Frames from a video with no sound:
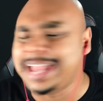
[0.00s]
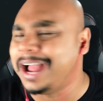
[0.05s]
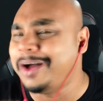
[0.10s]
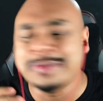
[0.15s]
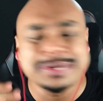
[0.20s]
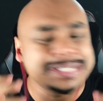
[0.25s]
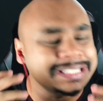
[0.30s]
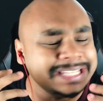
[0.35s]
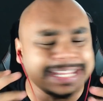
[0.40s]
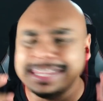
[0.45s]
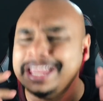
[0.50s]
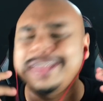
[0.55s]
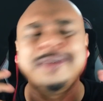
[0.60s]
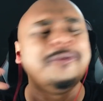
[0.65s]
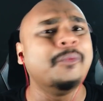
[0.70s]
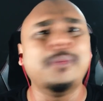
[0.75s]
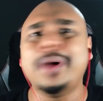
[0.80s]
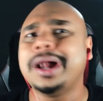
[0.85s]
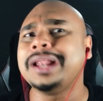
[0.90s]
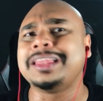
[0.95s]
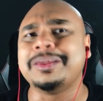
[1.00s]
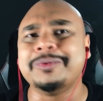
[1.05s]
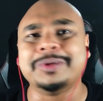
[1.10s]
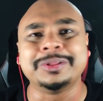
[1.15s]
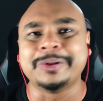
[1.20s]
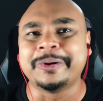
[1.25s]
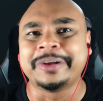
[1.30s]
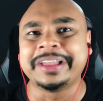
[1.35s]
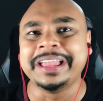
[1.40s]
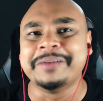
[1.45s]
was thinking what they were
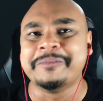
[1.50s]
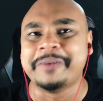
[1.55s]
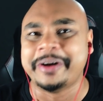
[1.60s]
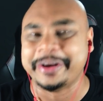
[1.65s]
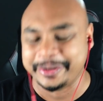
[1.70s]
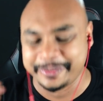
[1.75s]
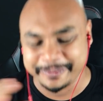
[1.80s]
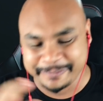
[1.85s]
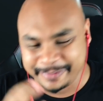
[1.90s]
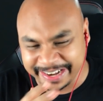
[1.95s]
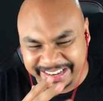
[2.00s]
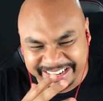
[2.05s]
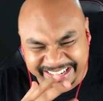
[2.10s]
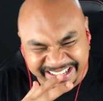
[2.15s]
talking about though, but